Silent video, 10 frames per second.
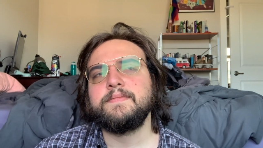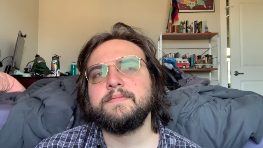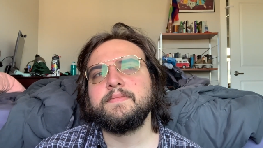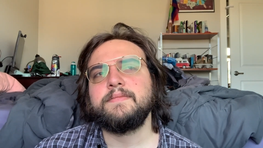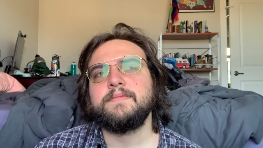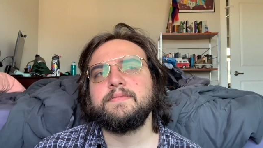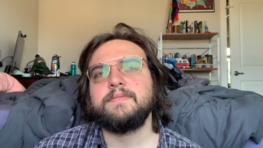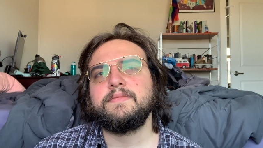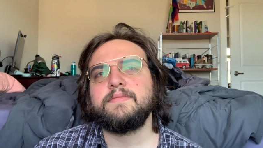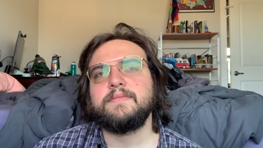
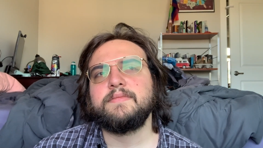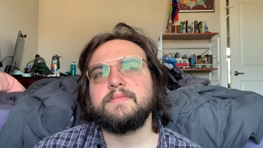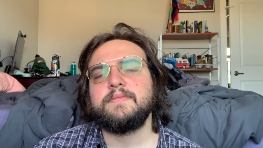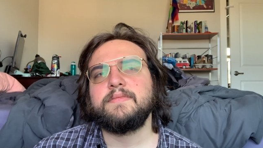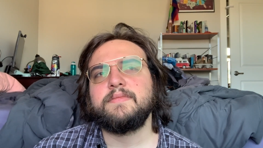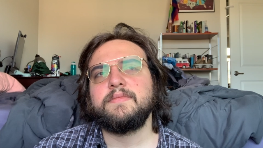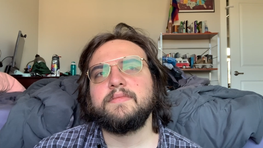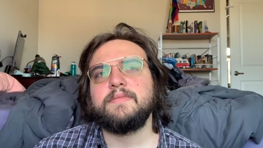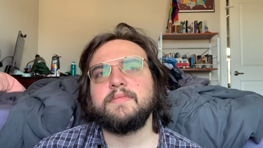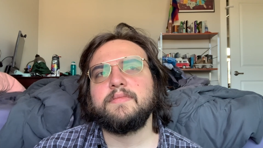
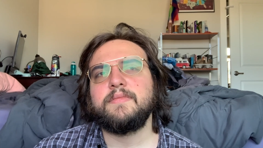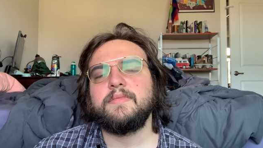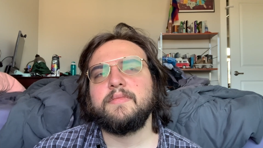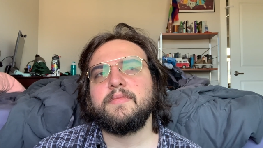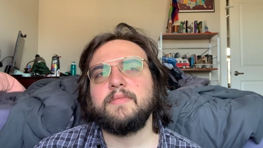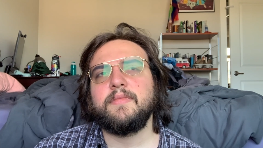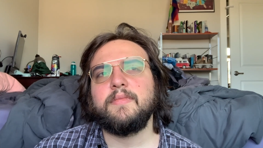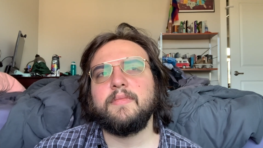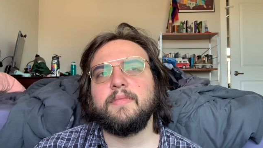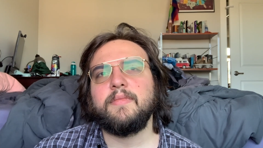
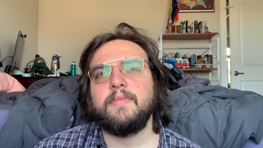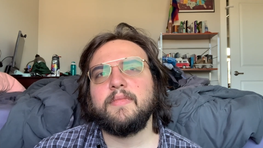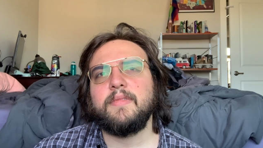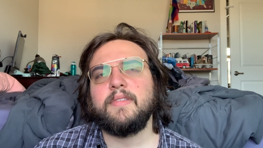[no speech]